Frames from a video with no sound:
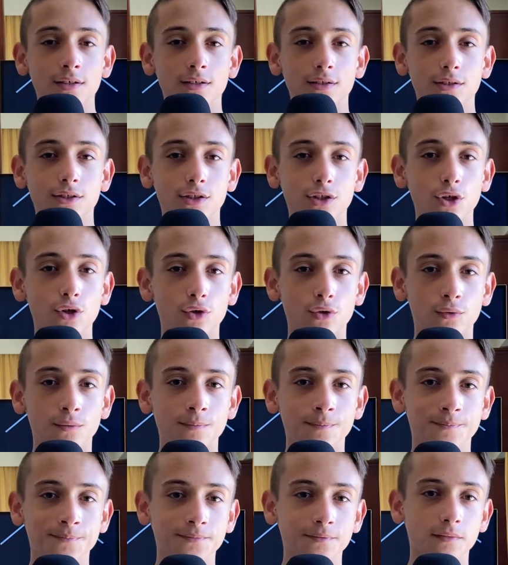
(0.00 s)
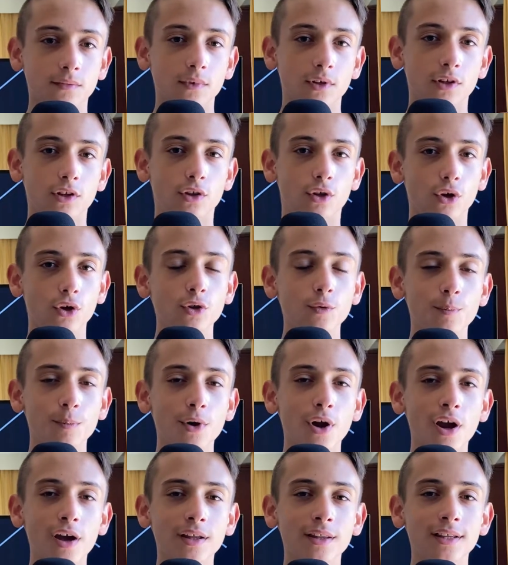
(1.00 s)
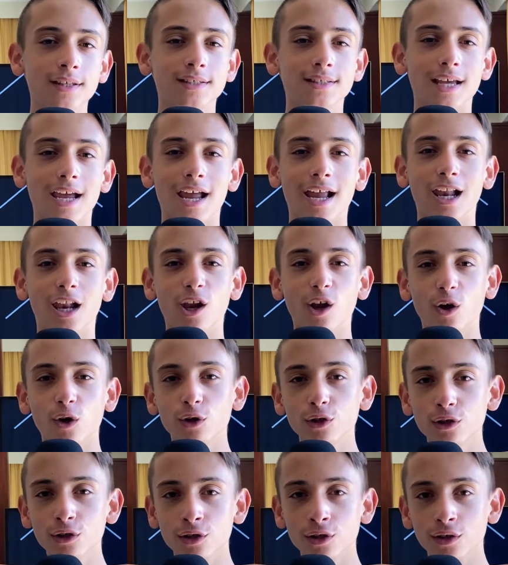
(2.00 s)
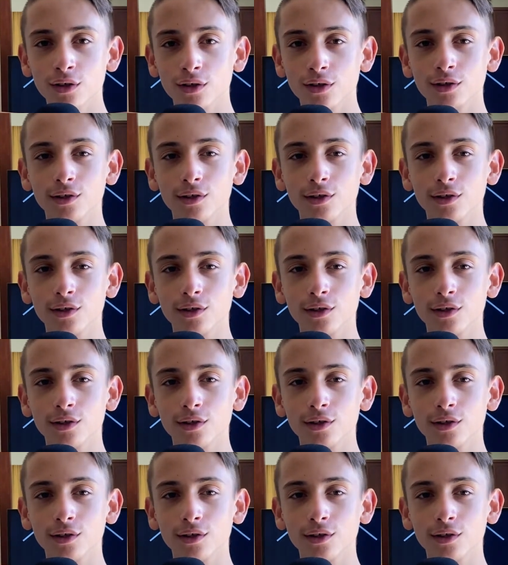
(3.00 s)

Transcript: So don't practice a lot